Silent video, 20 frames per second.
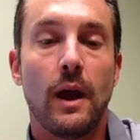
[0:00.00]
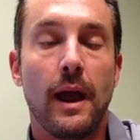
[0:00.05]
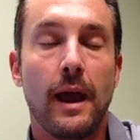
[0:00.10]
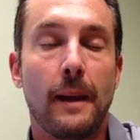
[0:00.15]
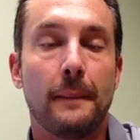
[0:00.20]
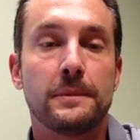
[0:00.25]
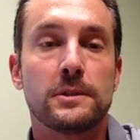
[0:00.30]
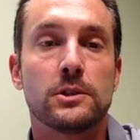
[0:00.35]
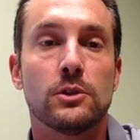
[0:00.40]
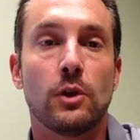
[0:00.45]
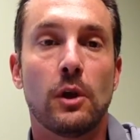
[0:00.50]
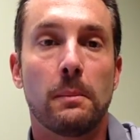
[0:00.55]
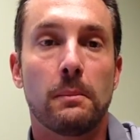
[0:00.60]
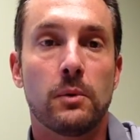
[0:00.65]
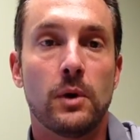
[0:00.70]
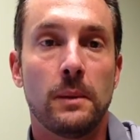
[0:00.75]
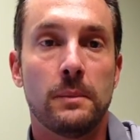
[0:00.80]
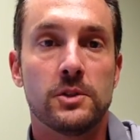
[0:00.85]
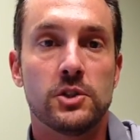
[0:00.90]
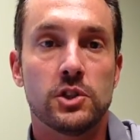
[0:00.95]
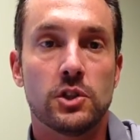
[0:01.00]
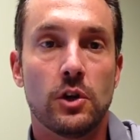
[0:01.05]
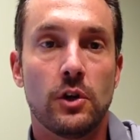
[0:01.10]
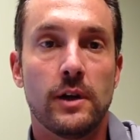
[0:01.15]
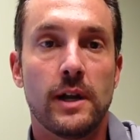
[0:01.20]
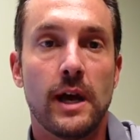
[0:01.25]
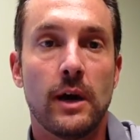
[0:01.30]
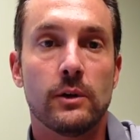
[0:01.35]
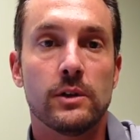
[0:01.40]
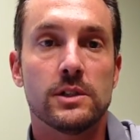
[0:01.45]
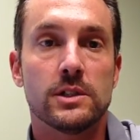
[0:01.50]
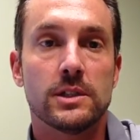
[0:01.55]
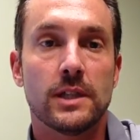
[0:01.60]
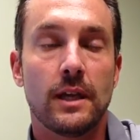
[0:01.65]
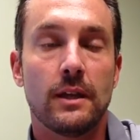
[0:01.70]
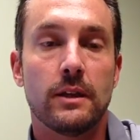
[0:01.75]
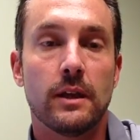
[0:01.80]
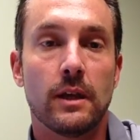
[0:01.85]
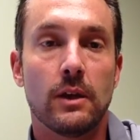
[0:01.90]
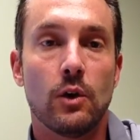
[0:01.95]
absolutely premature now to
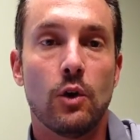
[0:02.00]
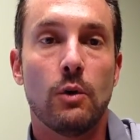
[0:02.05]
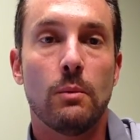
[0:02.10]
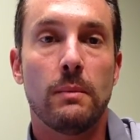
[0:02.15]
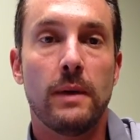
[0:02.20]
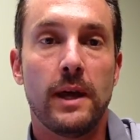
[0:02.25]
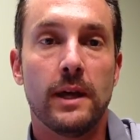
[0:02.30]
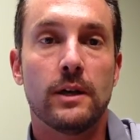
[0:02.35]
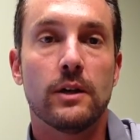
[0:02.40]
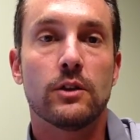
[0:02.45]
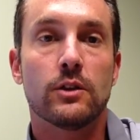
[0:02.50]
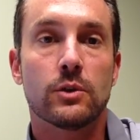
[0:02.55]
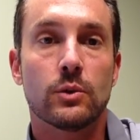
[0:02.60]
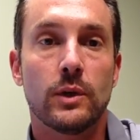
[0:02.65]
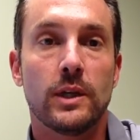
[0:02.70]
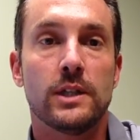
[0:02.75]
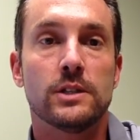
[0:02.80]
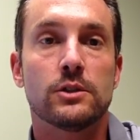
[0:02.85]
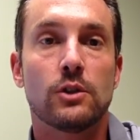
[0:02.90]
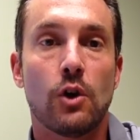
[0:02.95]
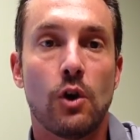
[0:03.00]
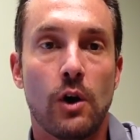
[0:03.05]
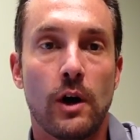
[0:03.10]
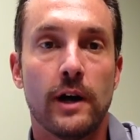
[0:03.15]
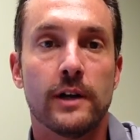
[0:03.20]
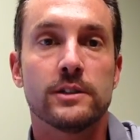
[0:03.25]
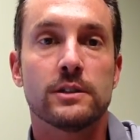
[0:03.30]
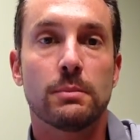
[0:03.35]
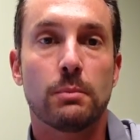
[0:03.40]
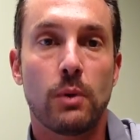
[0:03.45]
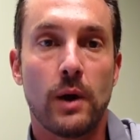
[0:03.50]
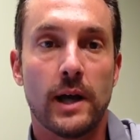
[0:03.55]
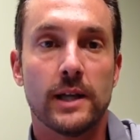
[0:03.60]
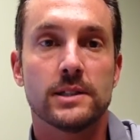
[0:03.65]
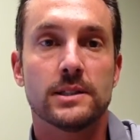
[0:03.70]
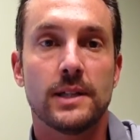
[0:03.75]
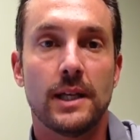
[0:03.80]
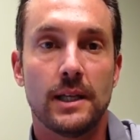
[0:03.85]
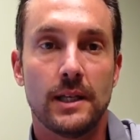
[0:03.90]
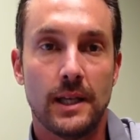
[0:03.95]
say that omega-3s cause
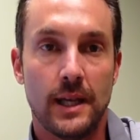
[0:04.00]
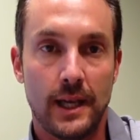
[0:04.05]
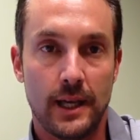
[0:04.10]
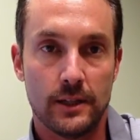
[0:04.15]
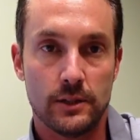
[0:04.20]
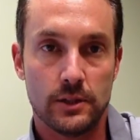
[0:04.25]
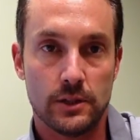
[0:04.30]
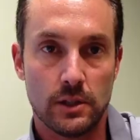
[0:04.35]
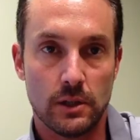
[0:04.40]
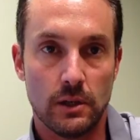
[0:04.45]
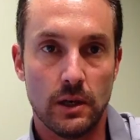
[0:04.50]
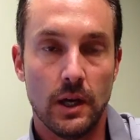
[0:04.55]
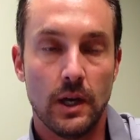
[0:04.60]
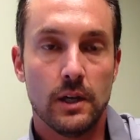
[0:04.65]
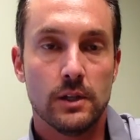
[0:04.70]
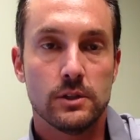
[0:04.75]
prostate cancer.